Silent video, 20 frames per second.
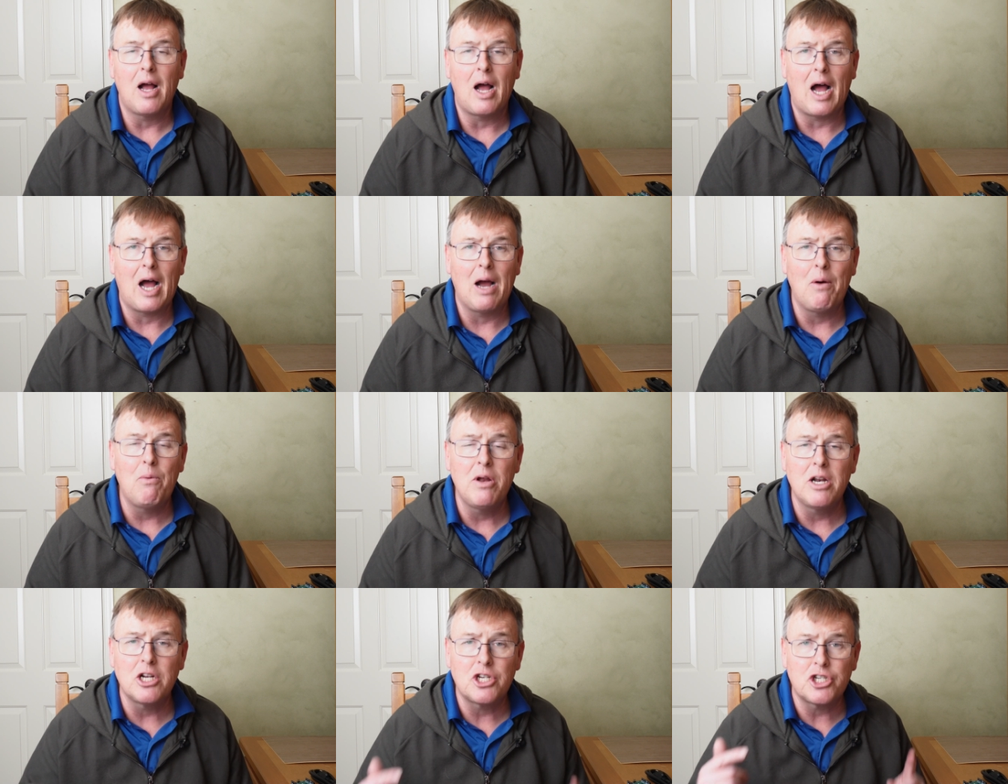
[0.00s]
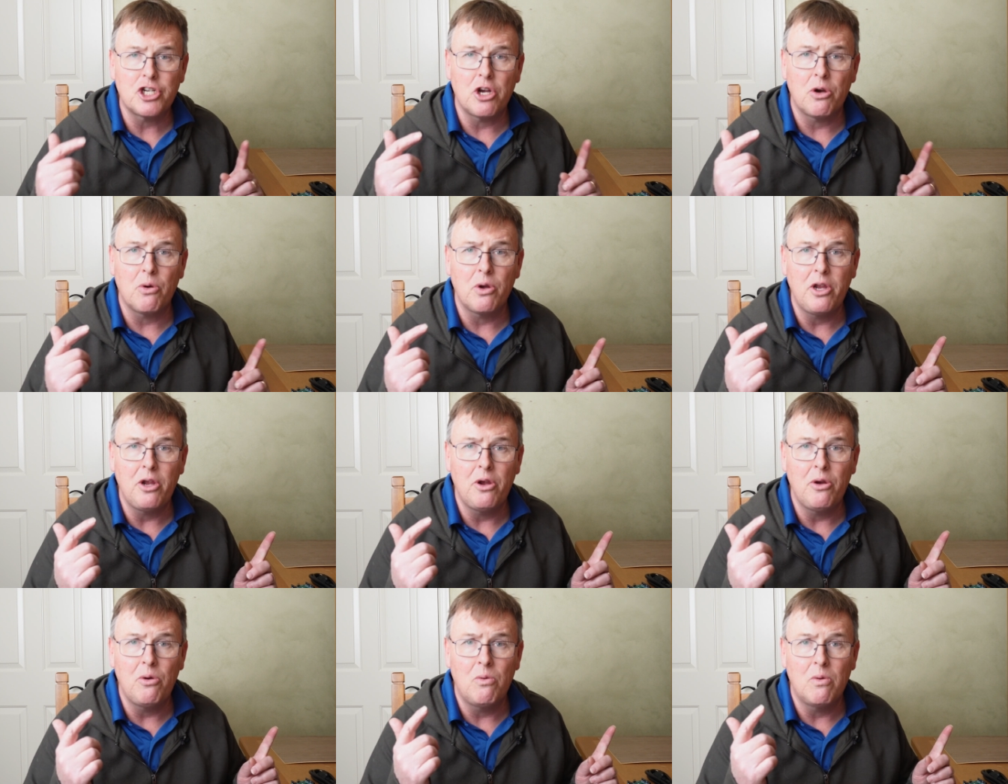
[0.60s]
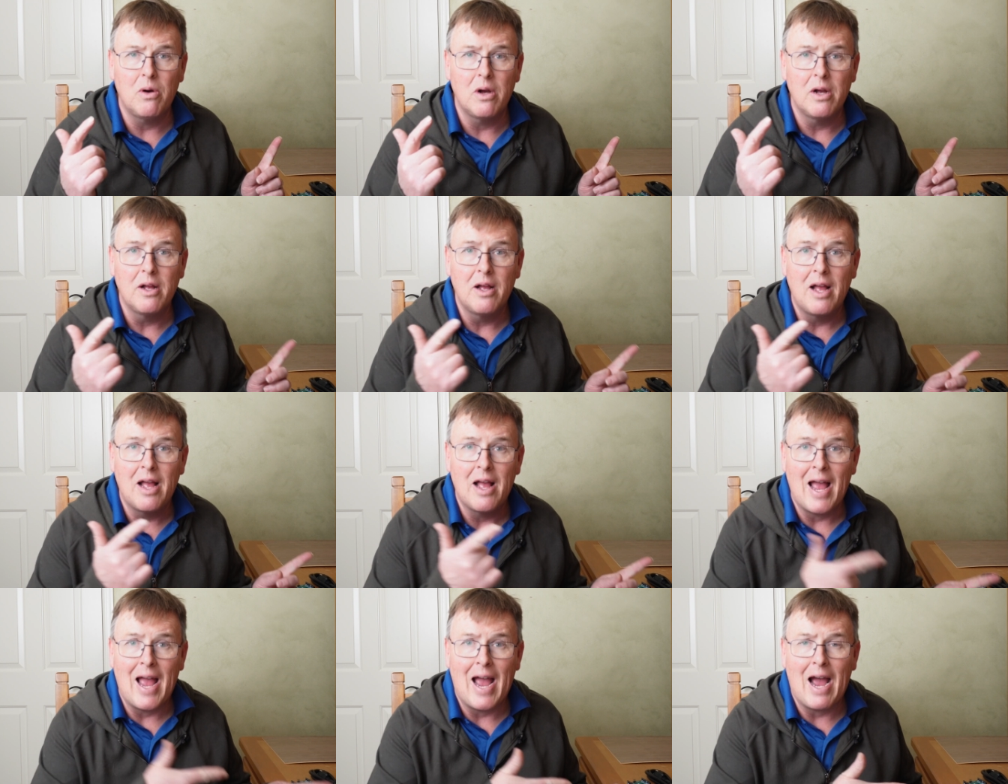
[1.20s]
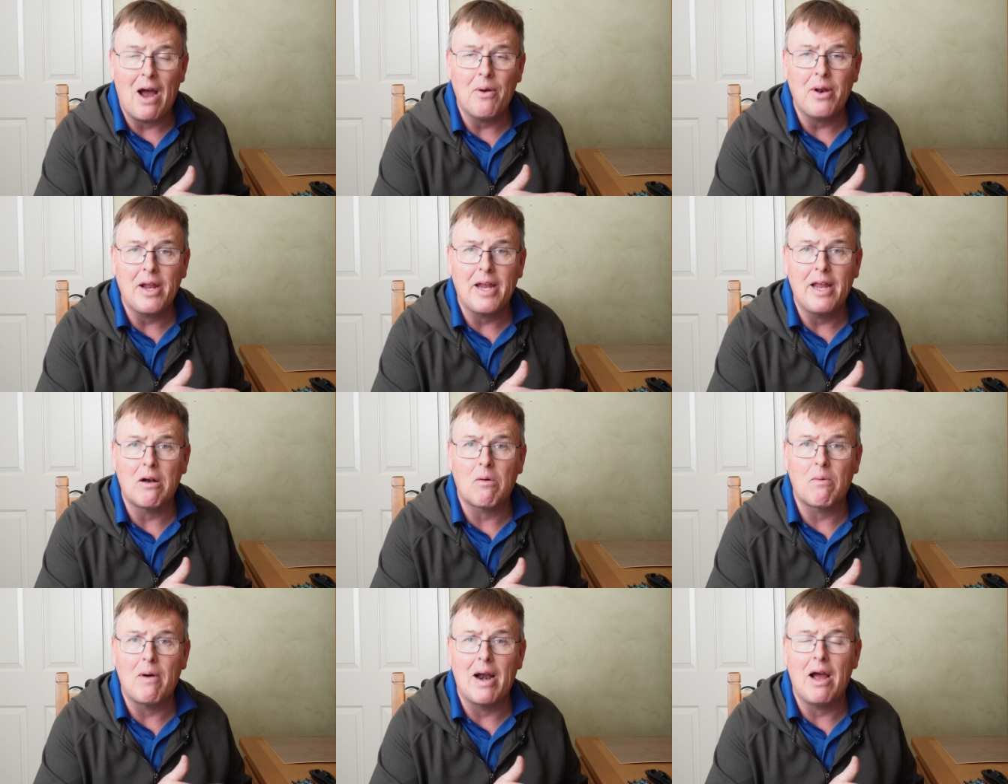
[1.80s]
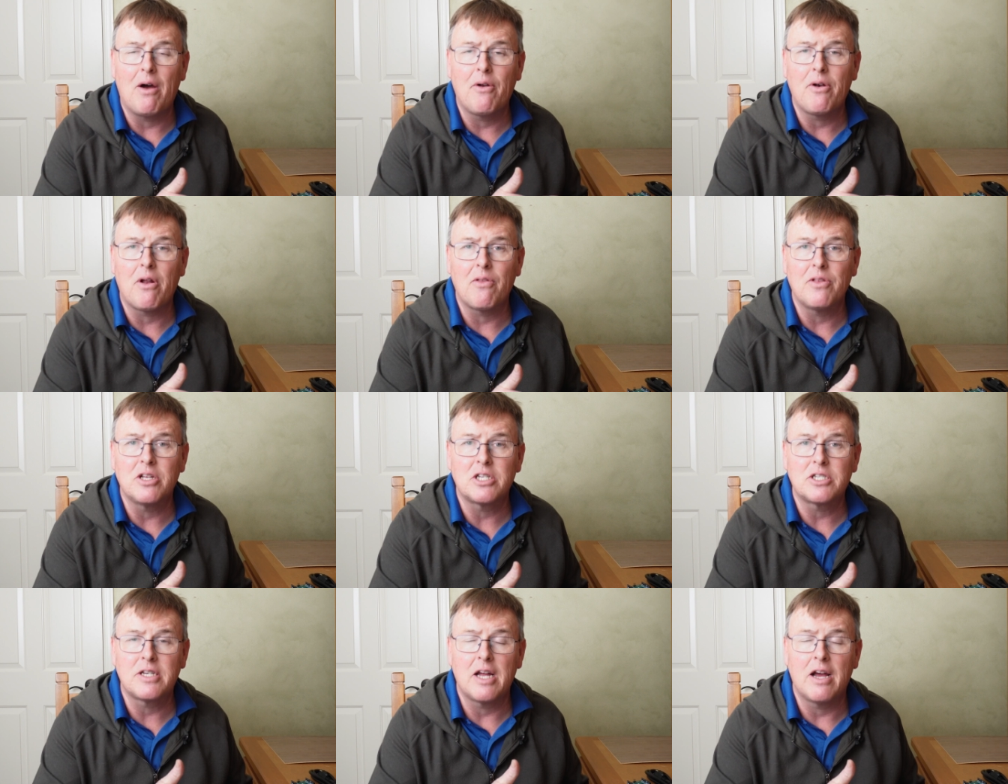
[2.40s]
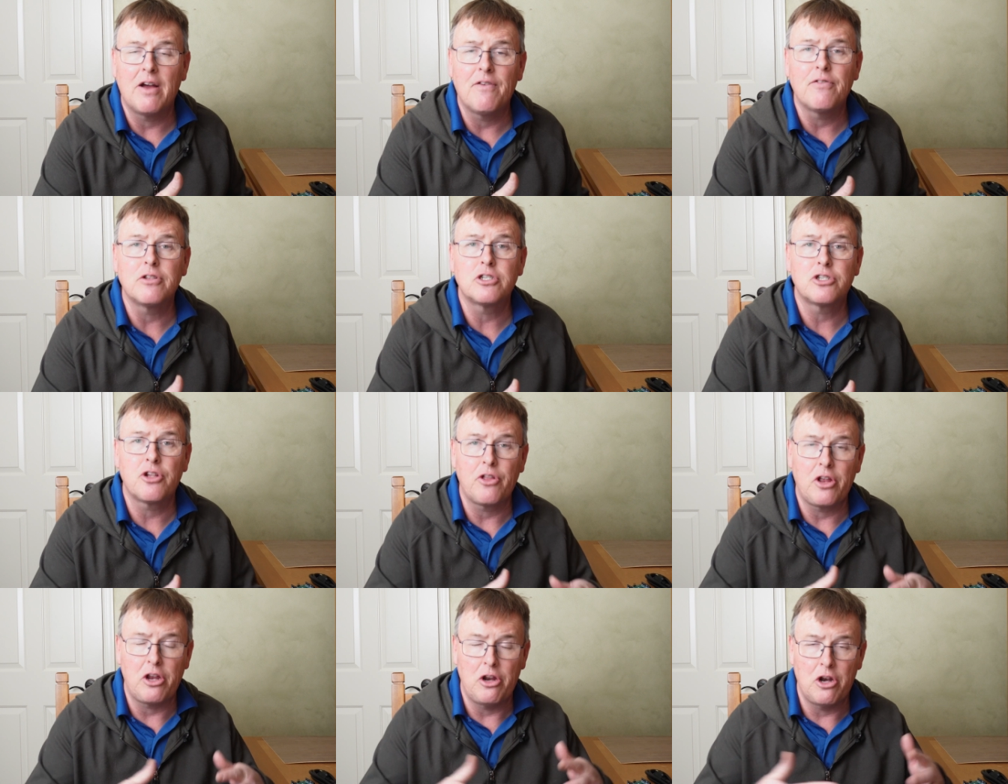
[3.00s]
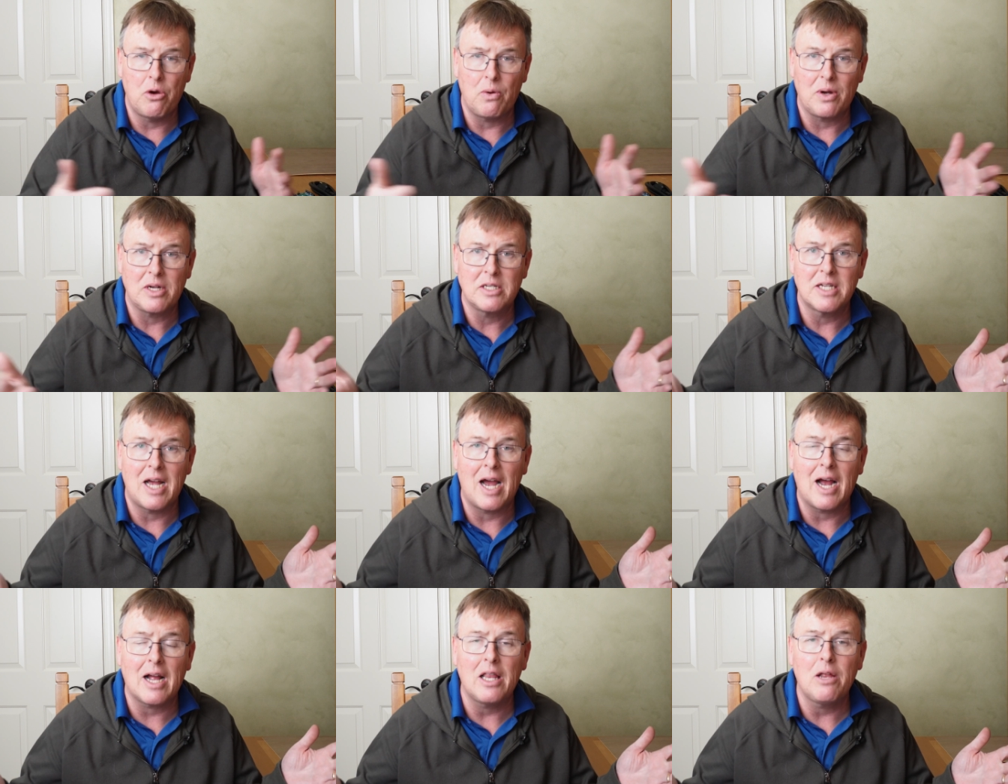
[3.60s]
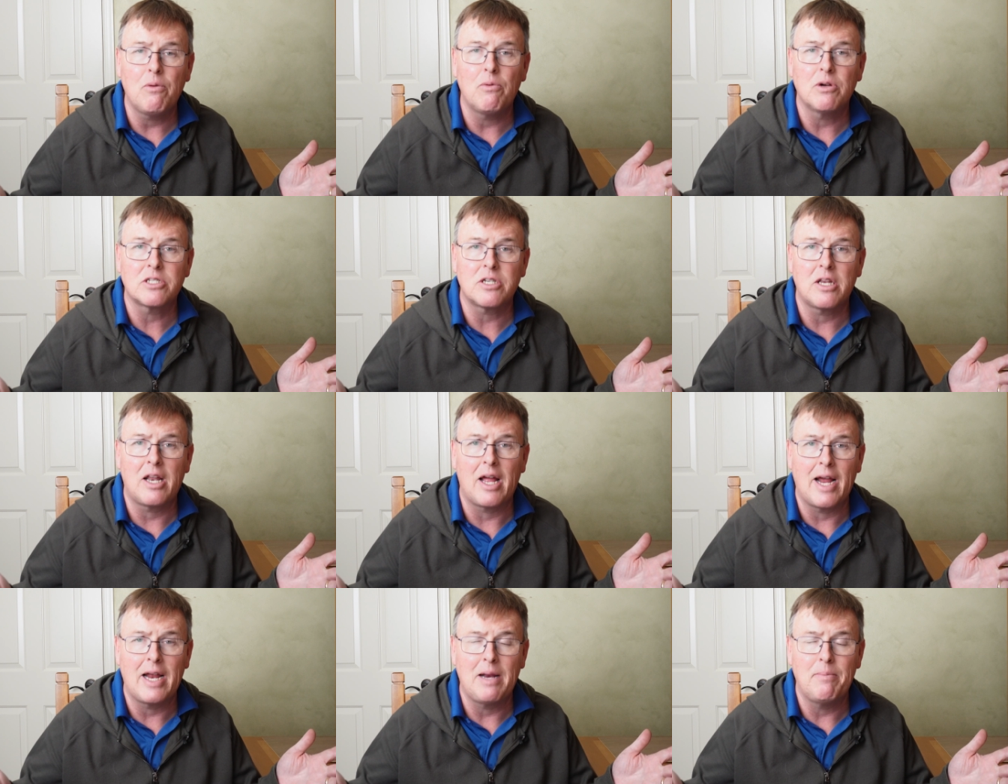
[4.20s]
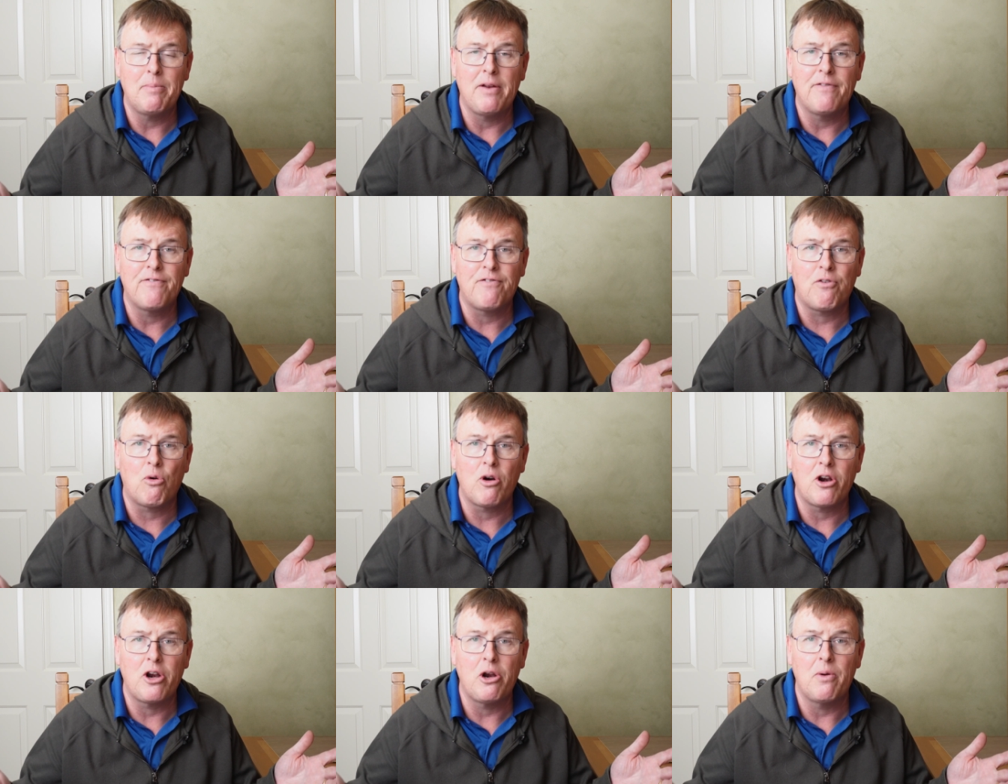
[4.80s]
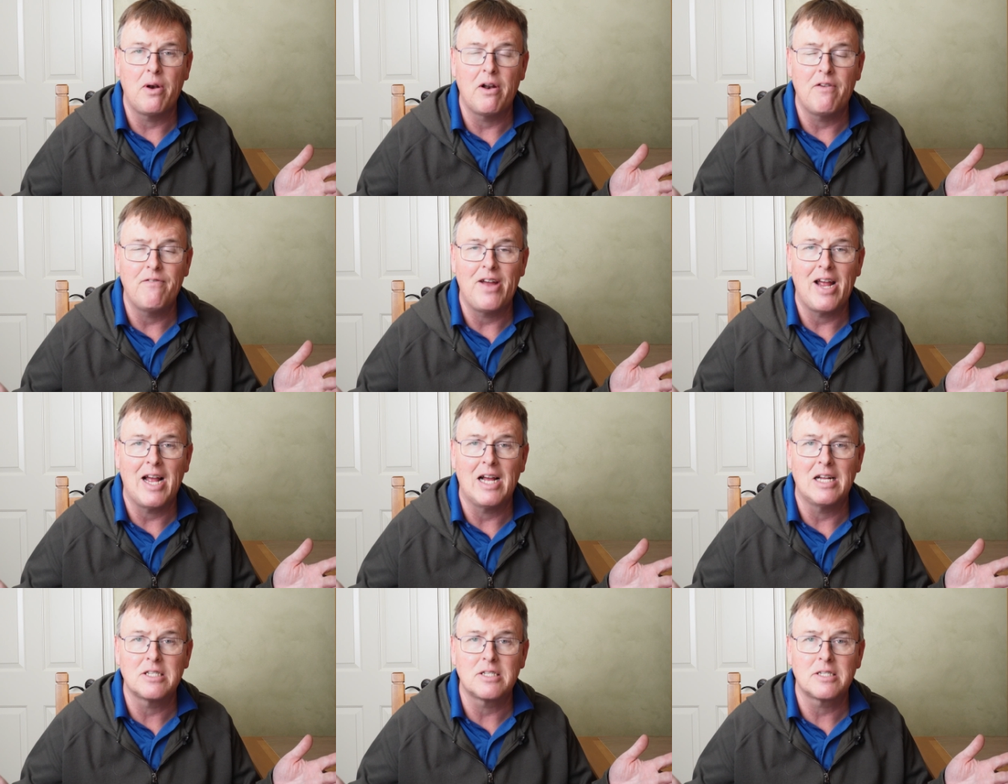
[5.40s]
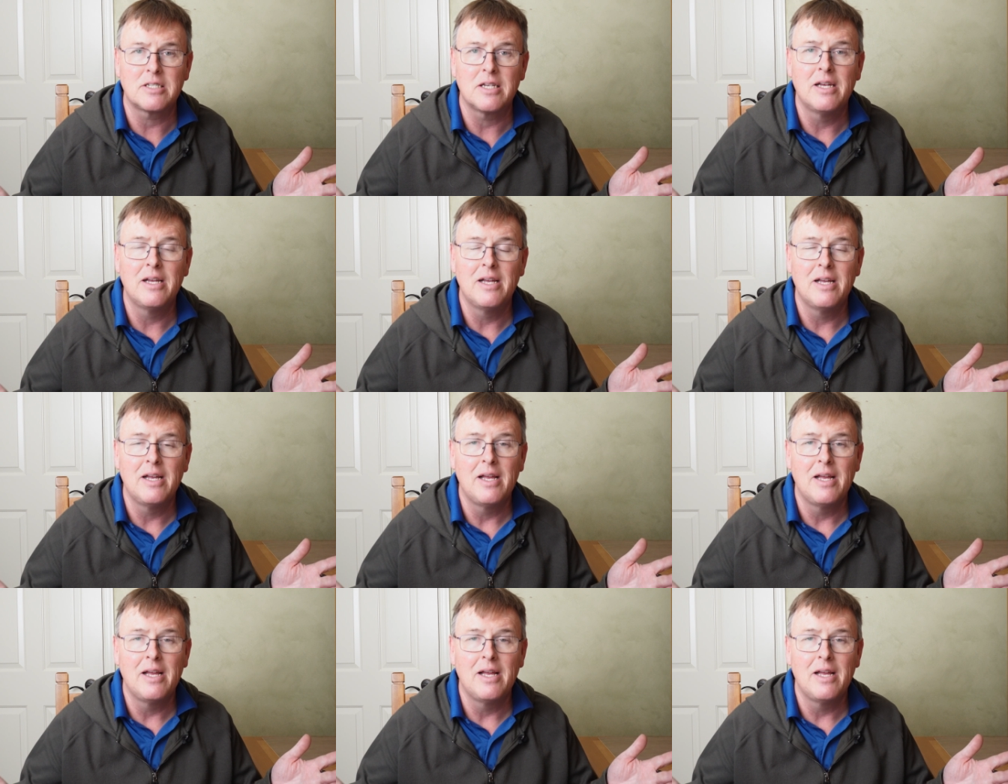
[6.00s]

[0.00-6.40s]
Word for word: I want to show you how to get around all this stuff so that you know exactly what's lying before you in advance.